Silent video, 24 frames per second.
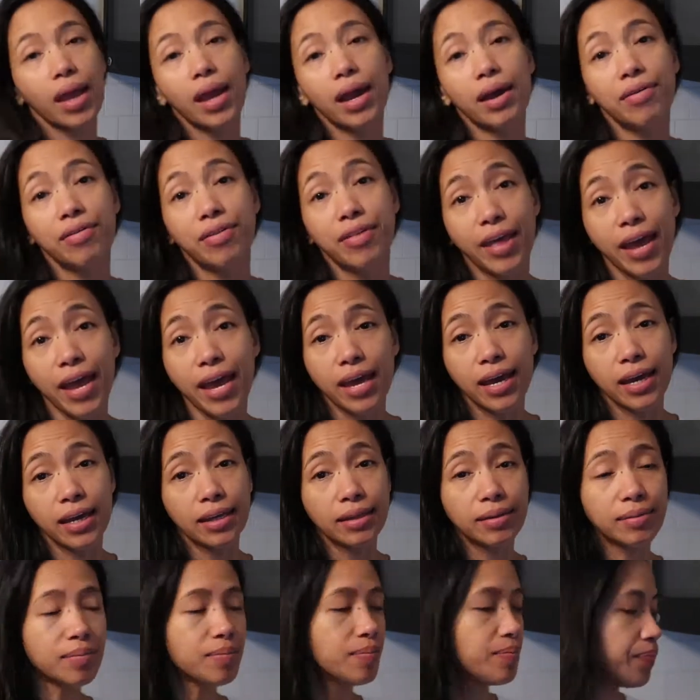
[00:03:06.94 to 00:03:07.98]
And
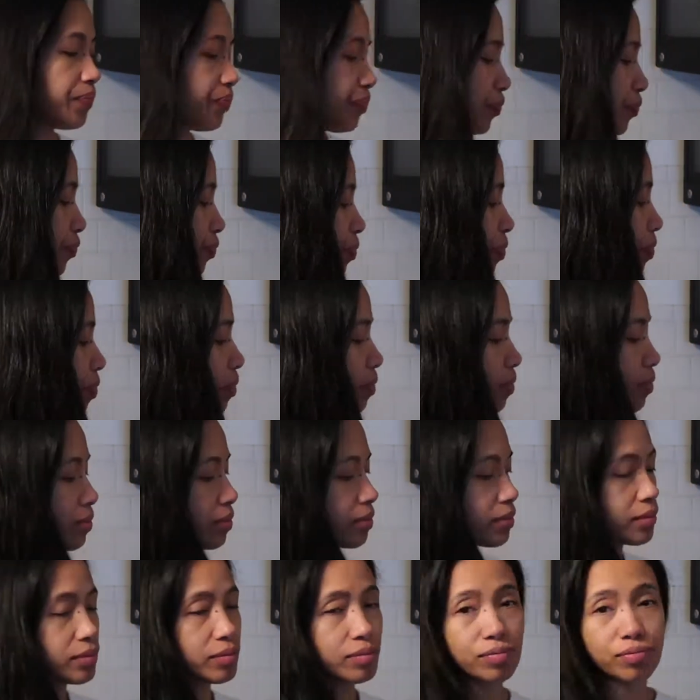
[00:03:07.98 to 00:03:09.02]
then
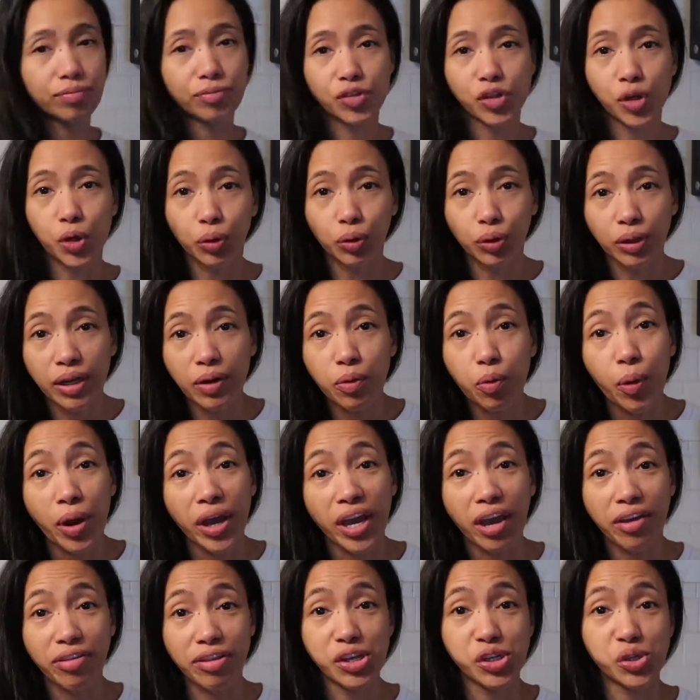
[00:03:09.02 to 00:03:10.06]
totally
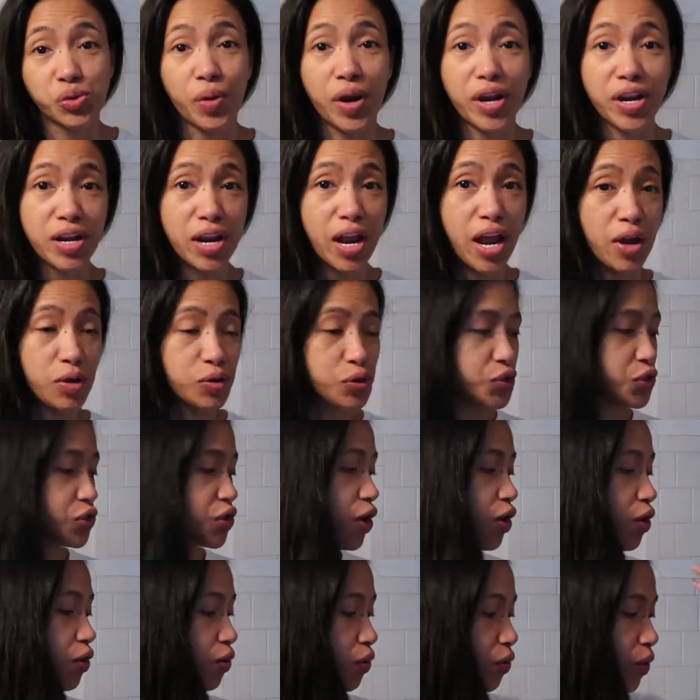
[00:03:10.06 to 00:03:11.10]
winging this right now,
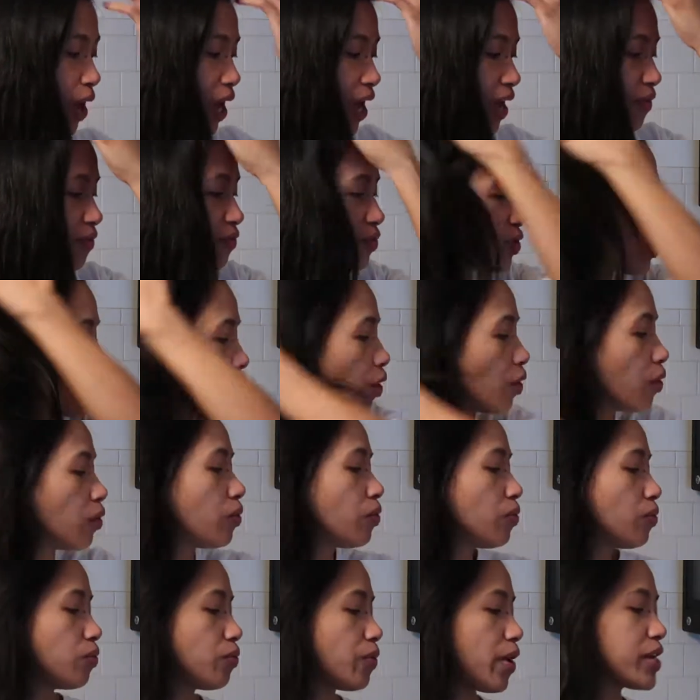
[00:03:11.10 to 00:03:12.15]
so I have
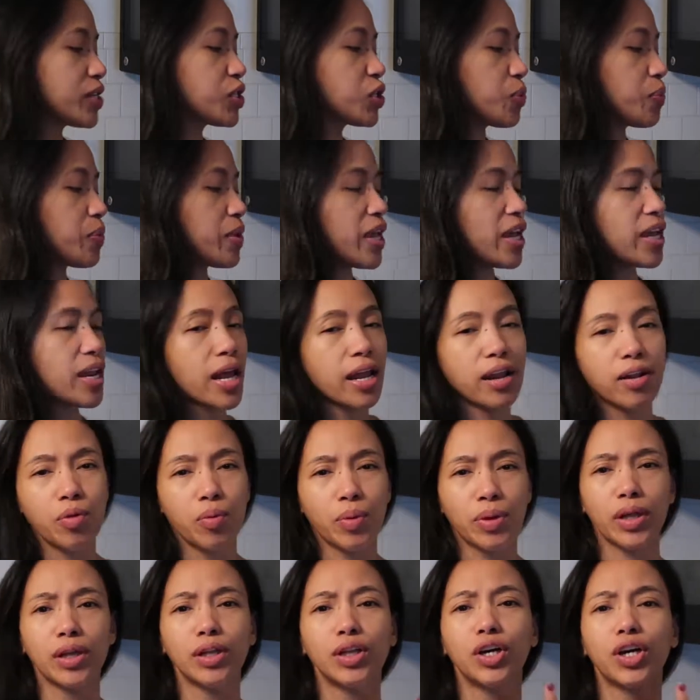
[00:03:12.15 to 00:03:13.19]
no recipe and I didn't
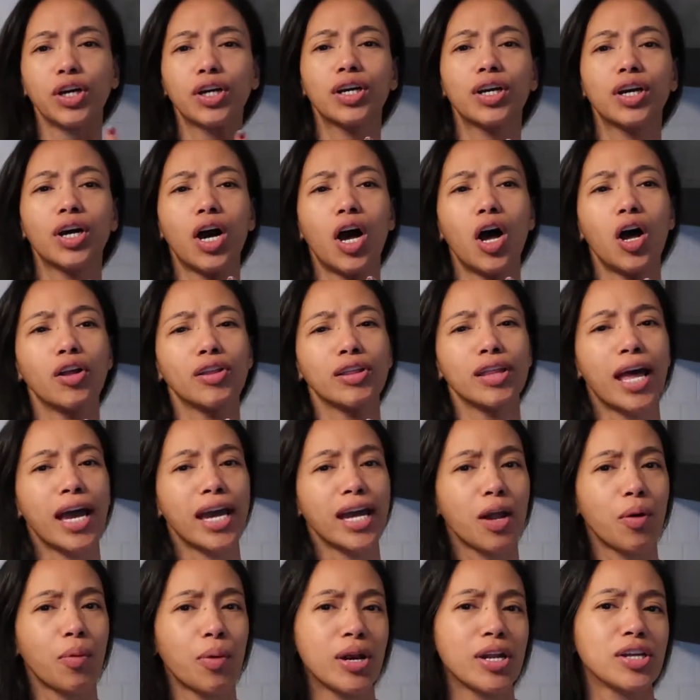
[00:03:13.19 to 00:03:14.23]
want to look
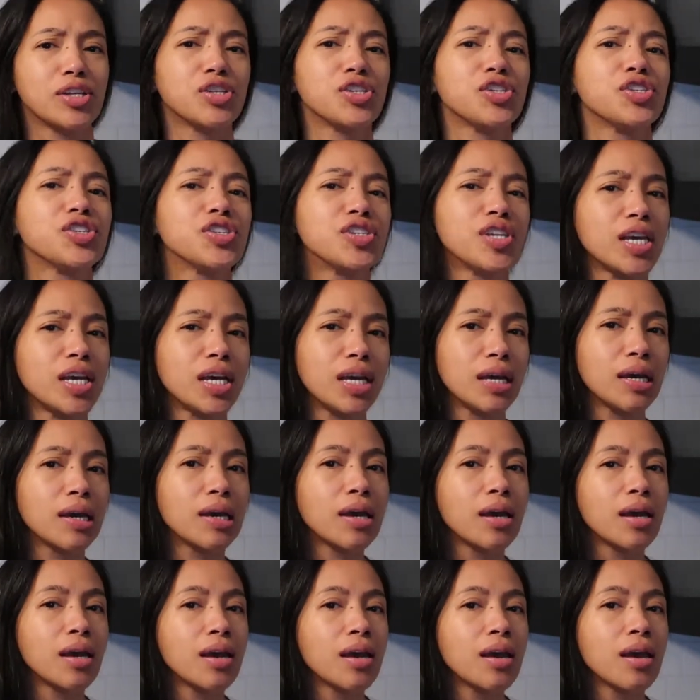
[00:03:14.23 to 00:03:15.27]
online. I wanted to
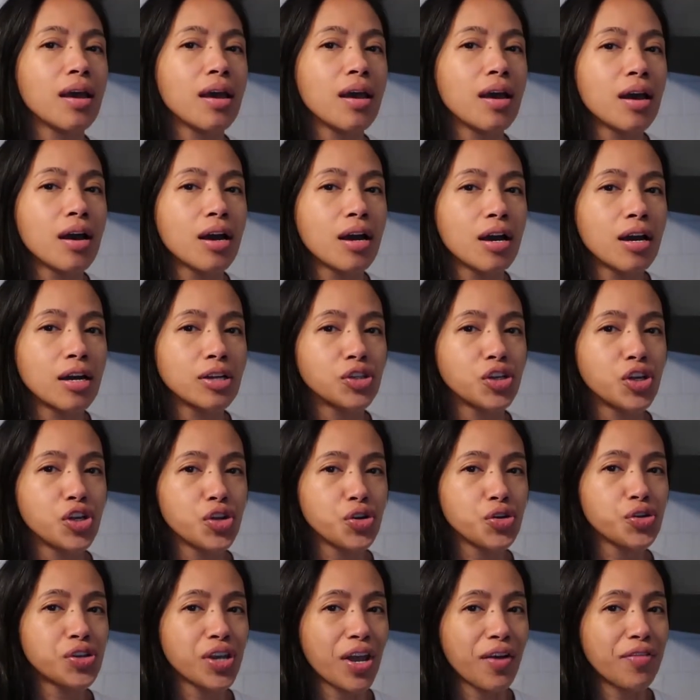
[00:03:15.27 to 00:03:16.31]

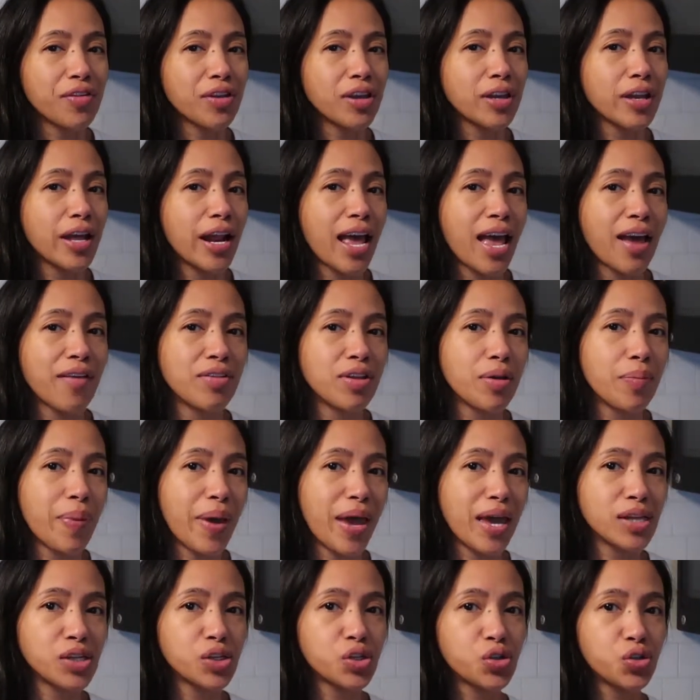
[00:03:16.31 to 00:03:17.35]
use everything that I have in the
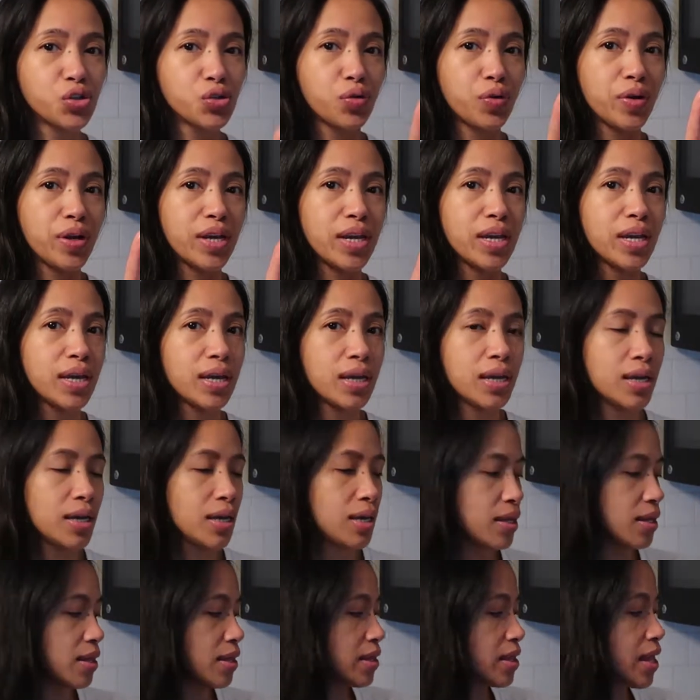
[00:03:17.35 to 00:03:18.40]
pantry
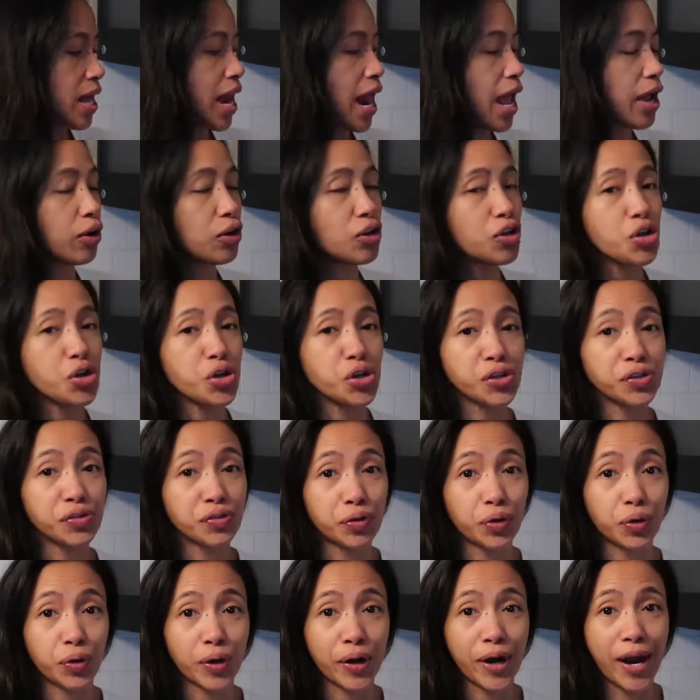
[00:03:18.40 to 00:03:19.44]
that I could use
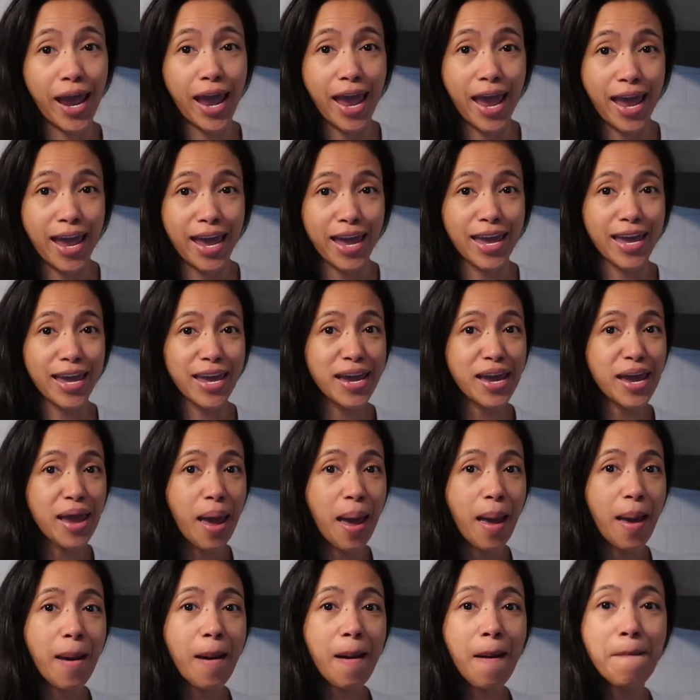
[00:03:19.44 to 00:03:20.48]
for a
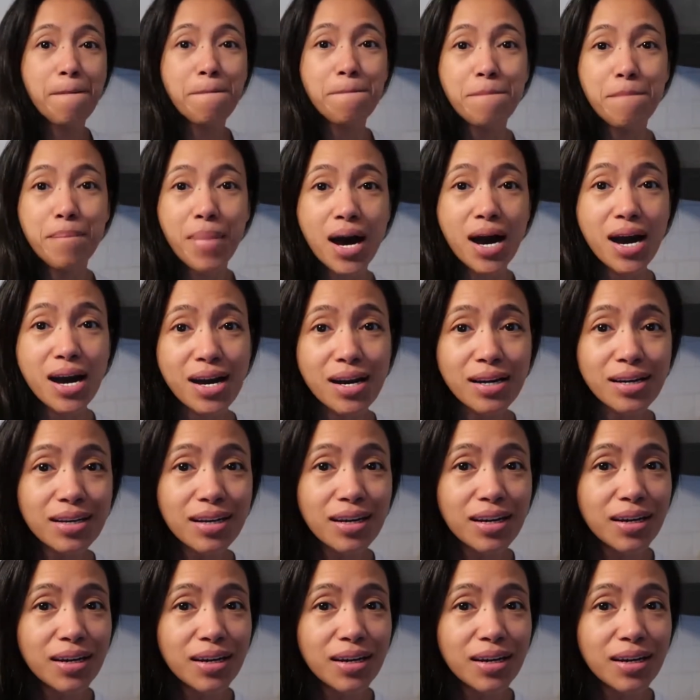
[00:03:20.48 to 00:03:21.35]
mug.